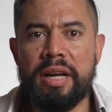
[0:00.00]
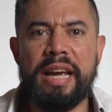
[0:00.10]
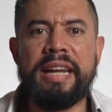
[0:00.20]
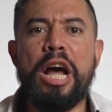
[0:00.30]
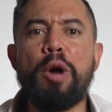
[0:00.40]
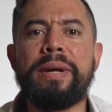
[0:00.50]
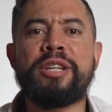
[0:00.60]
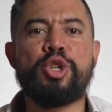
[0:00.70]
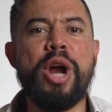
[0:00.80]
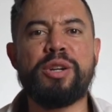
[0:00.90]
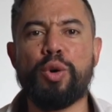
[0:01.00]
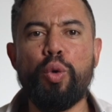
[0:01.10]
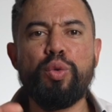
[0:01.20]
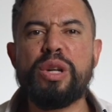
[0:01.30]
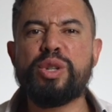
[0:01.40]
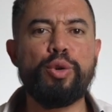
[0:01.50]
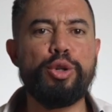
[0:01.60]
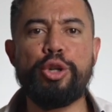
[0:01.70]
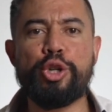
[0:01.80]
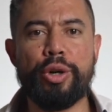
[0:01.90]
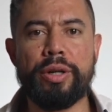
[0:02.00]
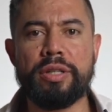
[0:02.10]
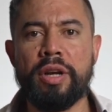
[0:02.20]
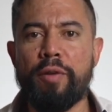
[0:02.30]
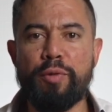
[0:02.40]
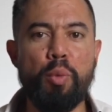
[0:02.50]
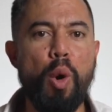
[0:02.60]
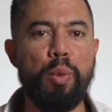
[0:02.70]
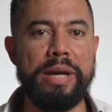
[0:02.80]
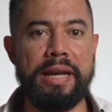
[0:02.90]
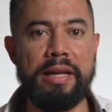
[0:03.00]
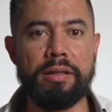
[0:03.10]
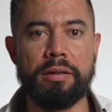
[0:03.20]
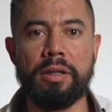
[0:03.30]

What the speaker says: and help extract all those good nutrients from what we eat,